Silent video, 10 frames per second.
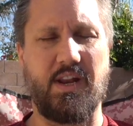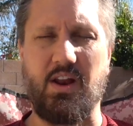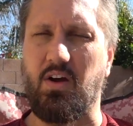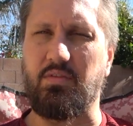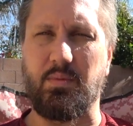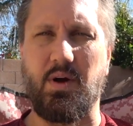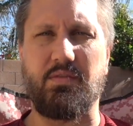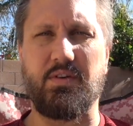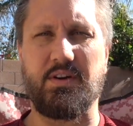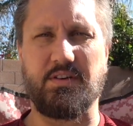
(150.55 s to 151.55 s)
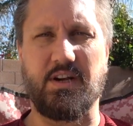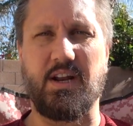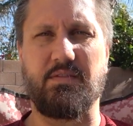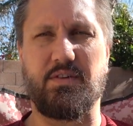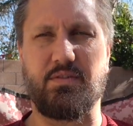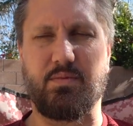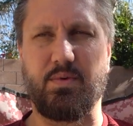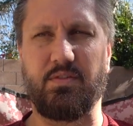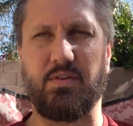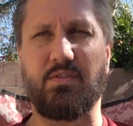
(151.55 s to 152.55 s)
Not all of them offer it. You're going to have to do some
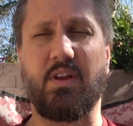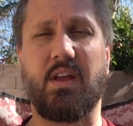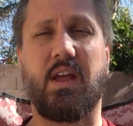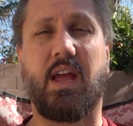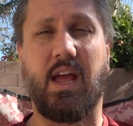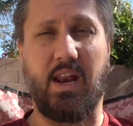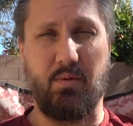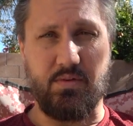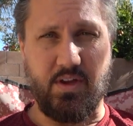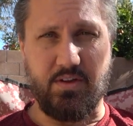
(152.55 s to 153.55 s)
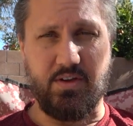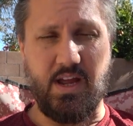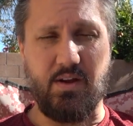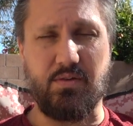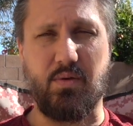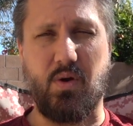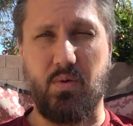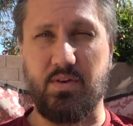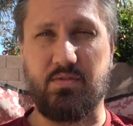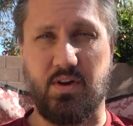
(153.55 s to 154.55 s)
research, and I will tell you now, don't
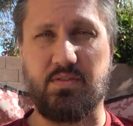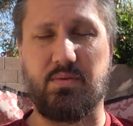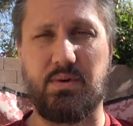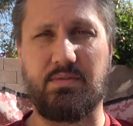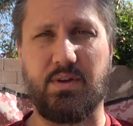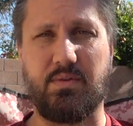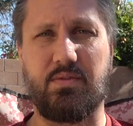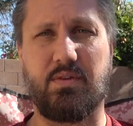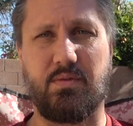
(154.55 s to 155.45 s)
always trust the reviews.